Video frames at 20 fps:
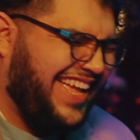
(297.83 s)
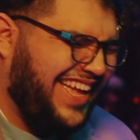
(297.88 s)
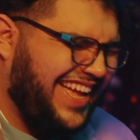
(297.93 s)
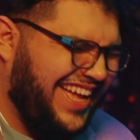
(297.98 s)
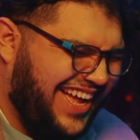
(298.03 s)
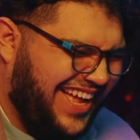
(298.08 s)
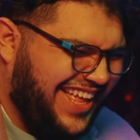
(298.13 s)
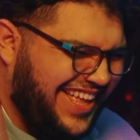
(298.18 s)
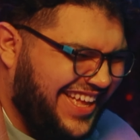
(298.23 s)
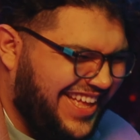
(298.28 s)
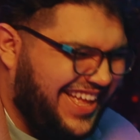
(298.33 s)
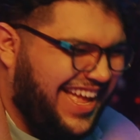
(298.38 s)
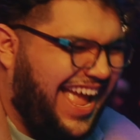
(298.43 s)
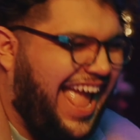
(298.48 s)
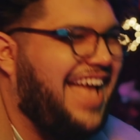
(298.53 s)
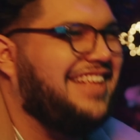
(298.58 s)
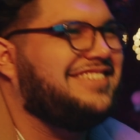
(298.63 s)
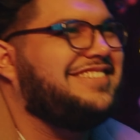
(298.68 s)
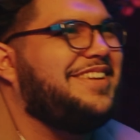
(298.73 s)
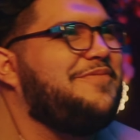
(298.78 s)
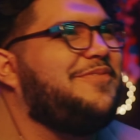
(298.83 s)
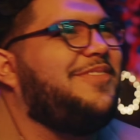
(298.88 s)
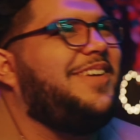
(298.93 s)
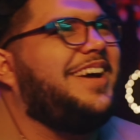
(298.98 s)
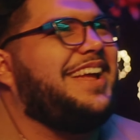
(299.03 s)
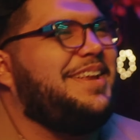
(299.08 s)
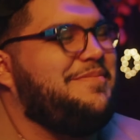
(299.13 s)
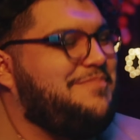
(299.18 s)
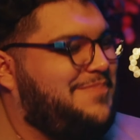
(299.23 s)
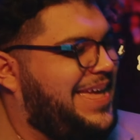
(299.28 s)
your mom on
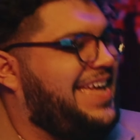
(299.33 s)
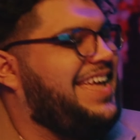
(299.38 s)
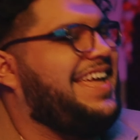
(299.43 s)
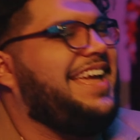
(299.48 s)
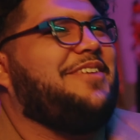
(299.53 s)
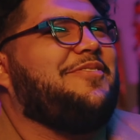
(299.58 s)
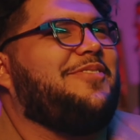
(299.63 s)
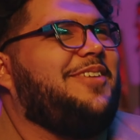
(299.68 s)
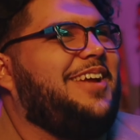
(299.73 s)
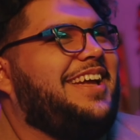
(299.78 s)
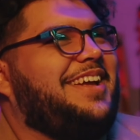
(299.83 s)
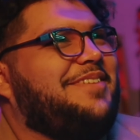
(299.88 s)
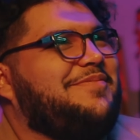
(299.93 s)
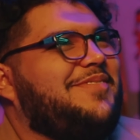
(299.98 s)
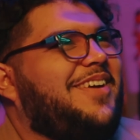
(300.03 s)
speed dial or whatever. You